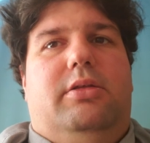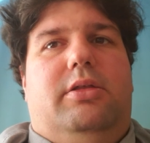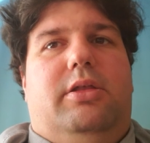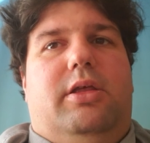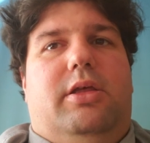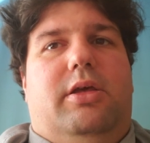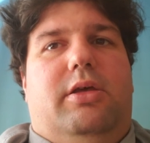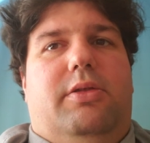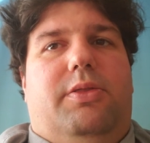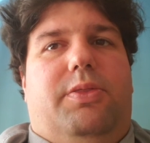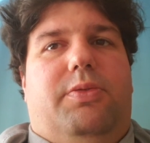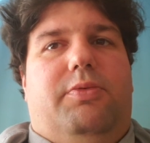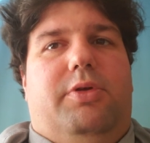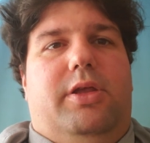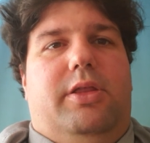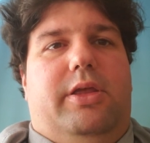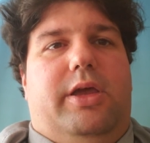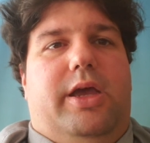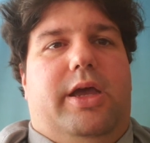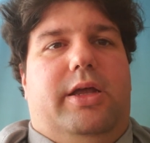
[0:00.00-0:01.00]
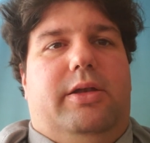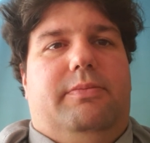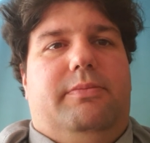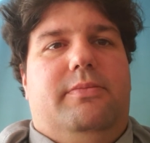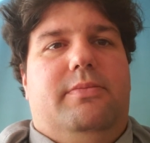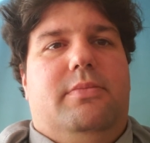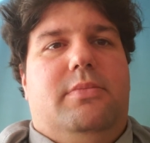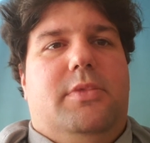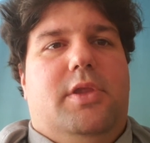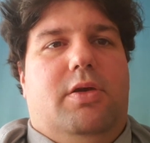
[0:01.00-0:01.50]
The three that
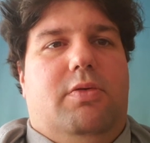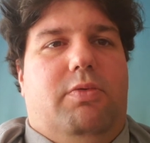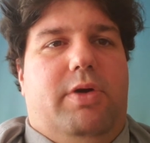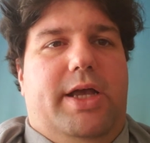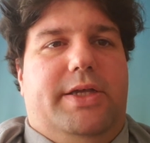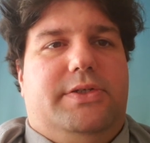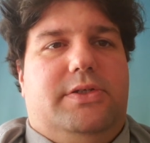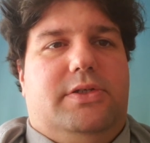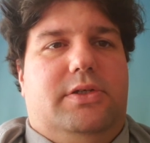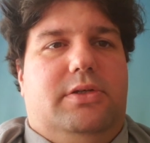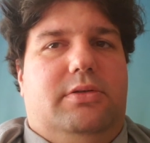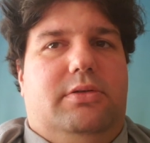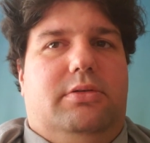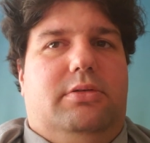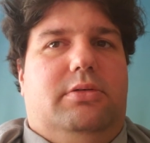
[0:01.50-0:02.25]
west